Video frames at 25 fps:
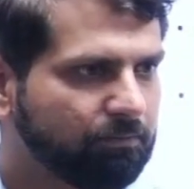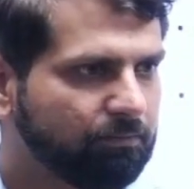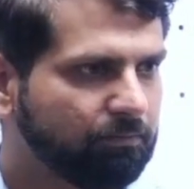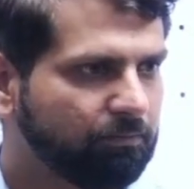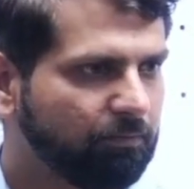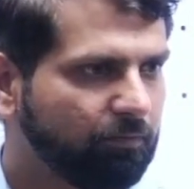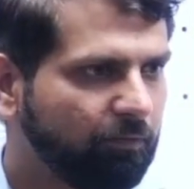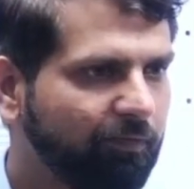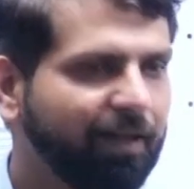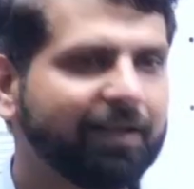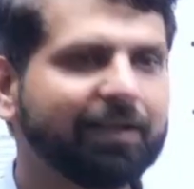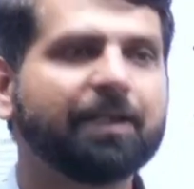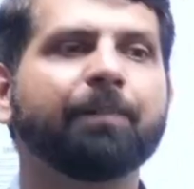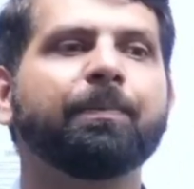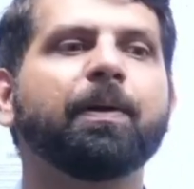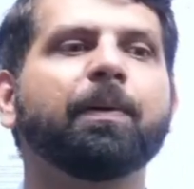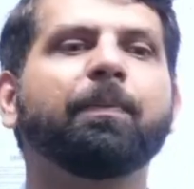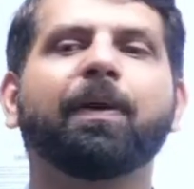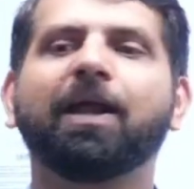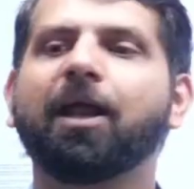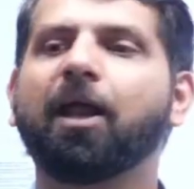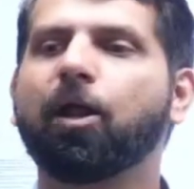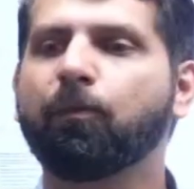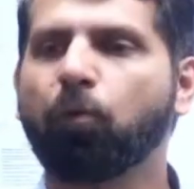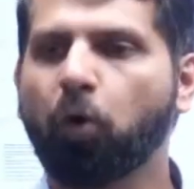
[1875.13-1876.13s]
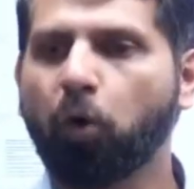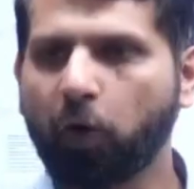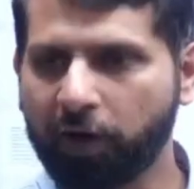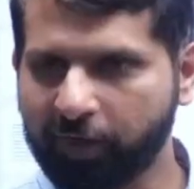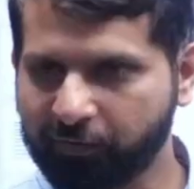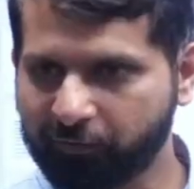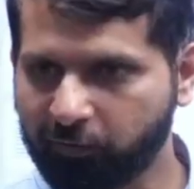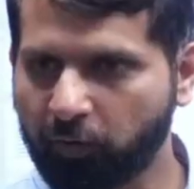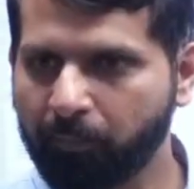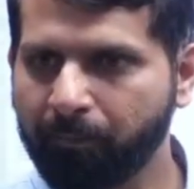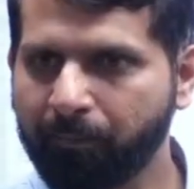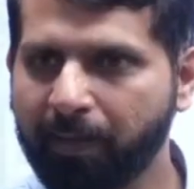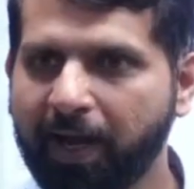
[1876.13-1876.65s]
whether people are borrowing
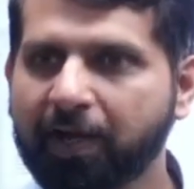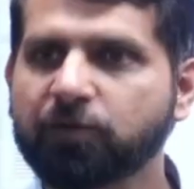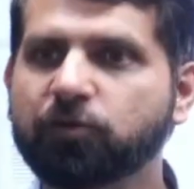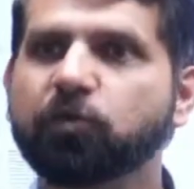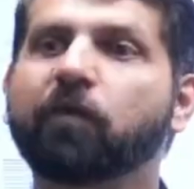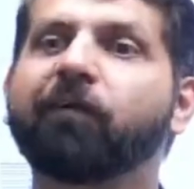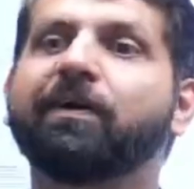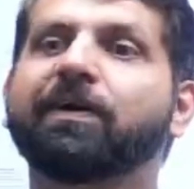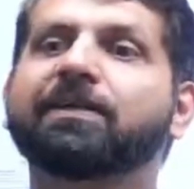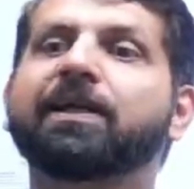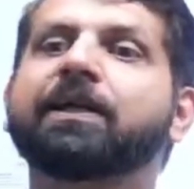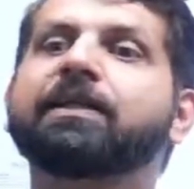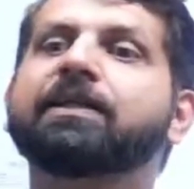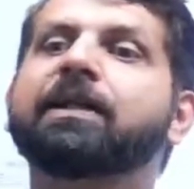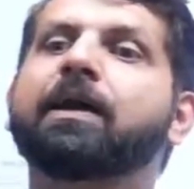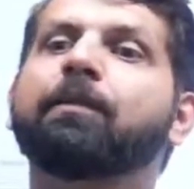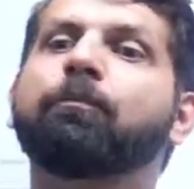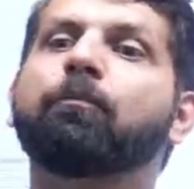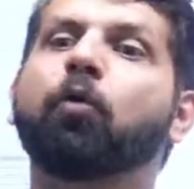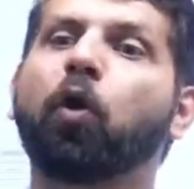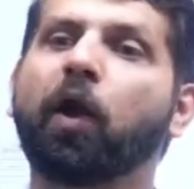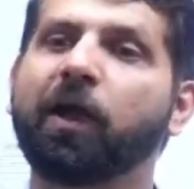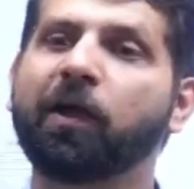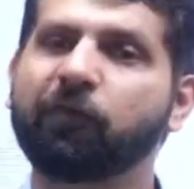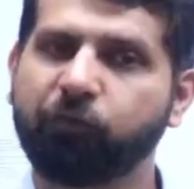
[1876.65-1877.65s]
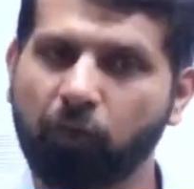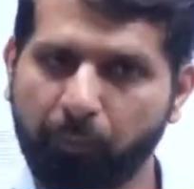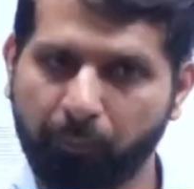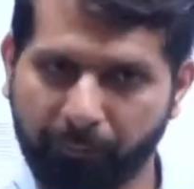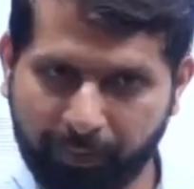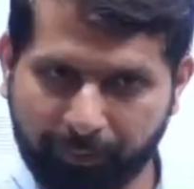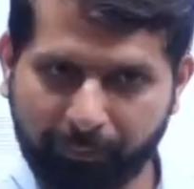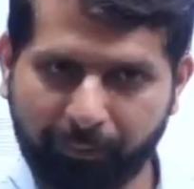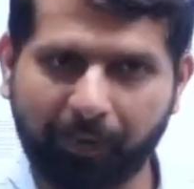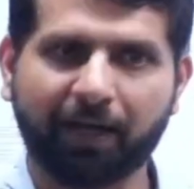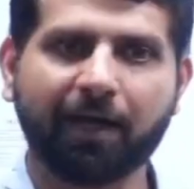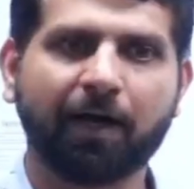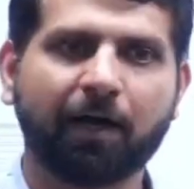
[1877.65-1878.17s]
from banks or whether they are borrowing from
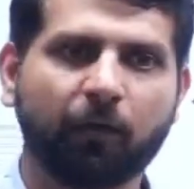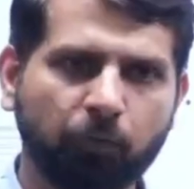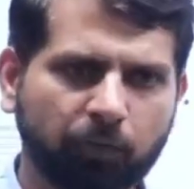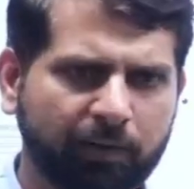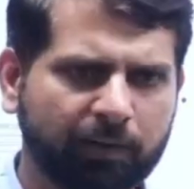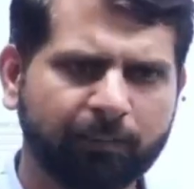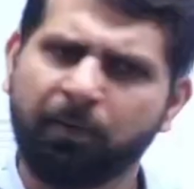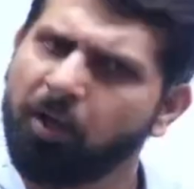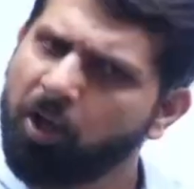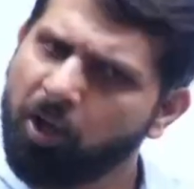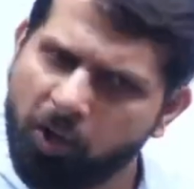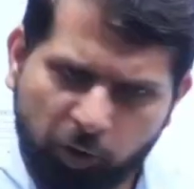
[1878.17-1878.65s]
people around them.